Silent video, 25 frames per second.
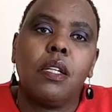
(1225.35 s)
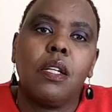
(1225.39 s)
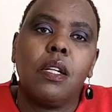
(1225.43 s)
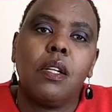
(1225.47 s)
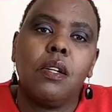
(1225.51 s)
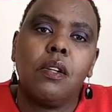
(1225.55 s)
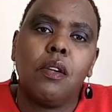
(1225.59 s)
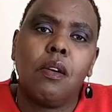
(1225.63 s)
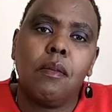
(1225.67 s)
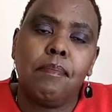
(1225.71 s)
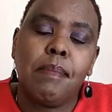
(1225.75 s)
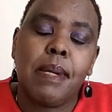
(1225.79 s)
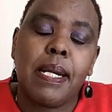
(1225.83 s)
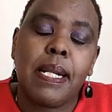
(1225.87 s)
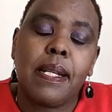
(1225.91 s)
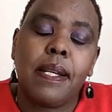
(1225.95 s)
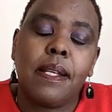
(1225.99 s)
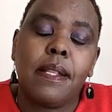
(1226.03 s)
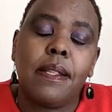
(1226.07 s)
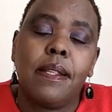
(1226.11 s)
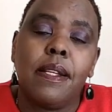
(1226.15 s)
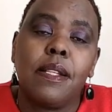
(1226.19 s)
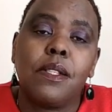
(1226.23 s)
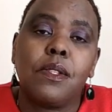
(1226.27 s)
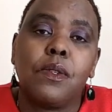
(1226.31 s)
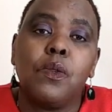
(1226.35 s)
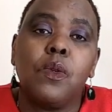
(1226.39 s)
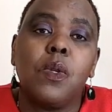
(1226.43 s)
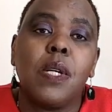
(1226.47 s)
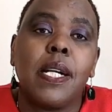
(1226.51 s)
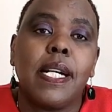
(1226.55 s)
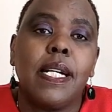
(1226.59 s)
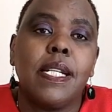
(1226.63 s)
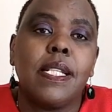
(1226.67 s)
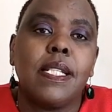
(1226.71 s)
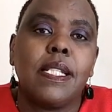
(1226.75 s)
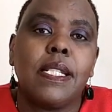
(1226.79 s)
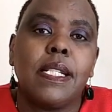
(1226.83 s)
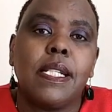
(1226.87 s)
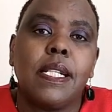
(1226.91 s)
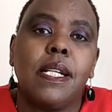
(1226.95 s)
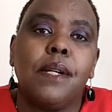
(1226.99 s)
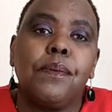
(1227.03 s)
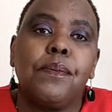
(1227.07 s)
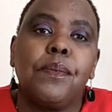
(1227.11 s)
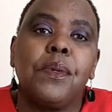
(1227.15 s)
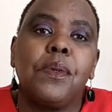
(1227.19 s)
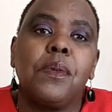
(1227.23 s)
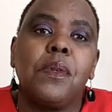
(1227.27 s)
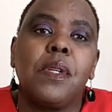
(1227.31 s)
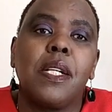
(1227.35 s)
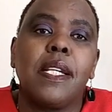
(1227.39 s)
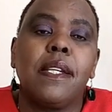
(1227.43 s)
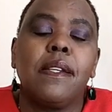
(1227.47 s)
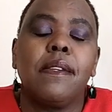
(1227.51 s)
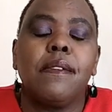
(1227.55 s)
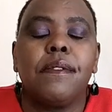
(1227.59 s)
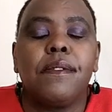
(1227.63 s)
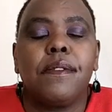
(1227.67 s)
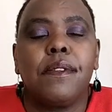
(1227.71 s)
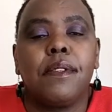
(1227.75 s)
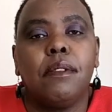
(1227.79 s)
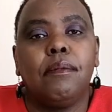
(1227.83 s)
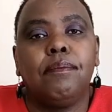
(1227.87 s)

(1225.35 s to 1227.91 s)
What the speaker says: Normally, the school counselor will give